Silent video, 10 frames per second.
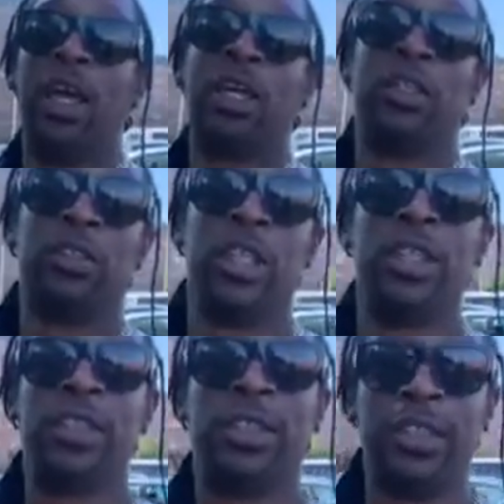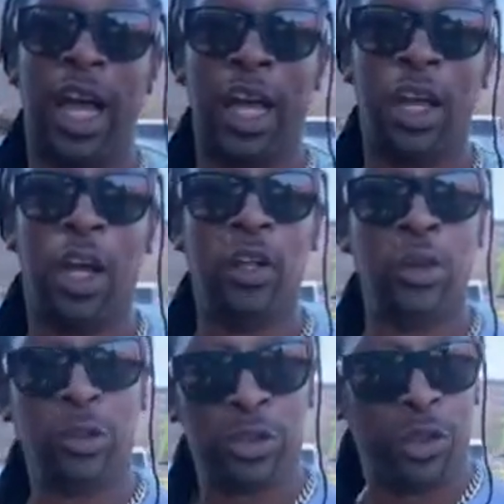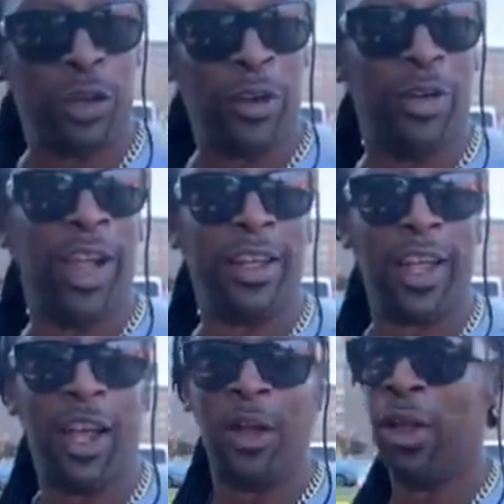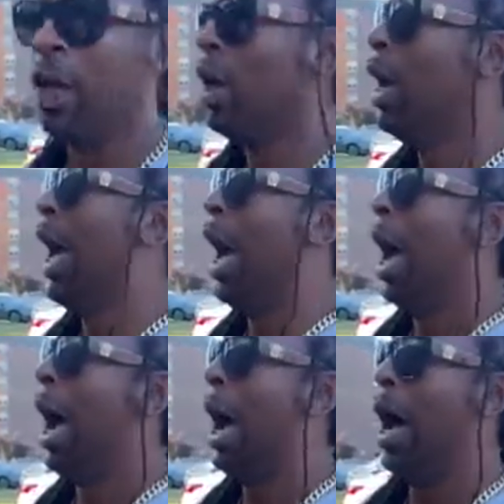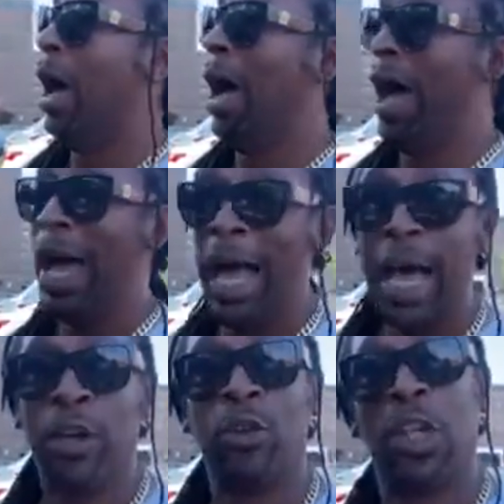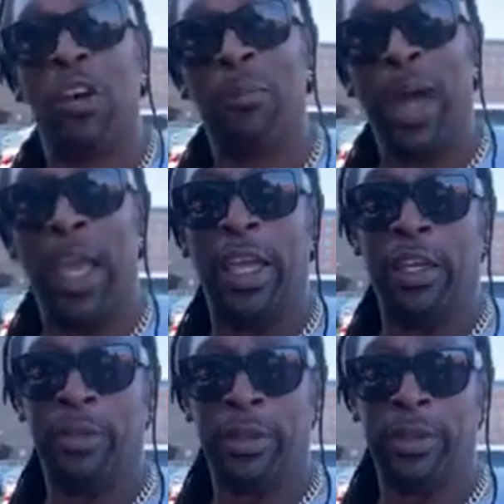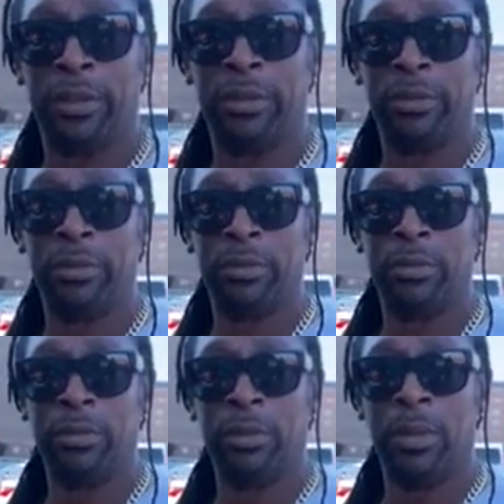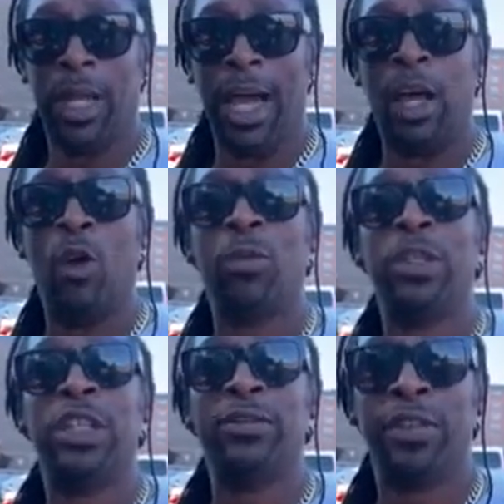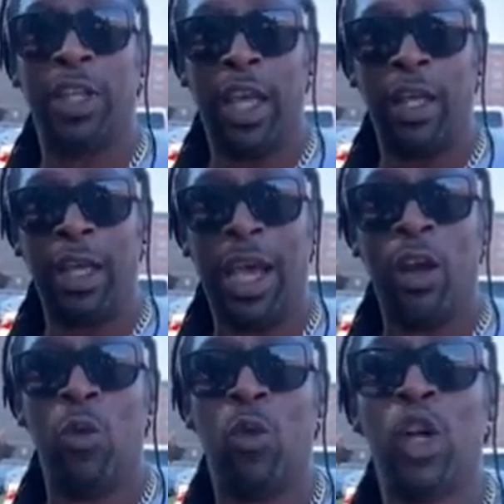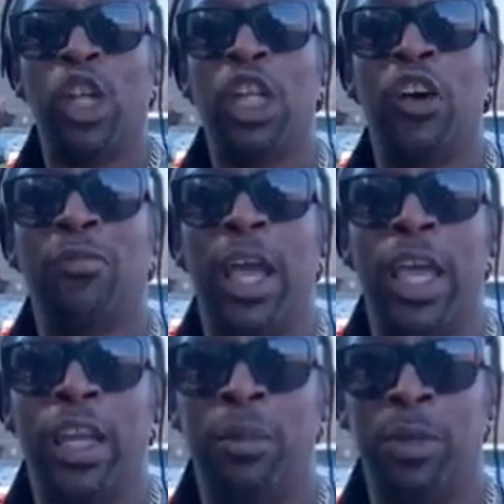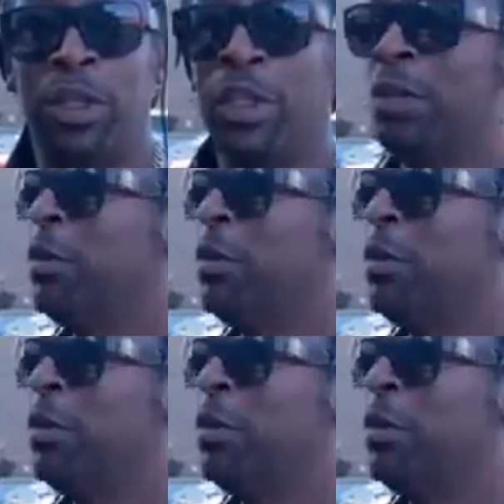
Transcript: because uh, this is not a news story right now. I don't love my enemies. Mm -hmm. I don't believe in that. I don't want to love my enemy. Mm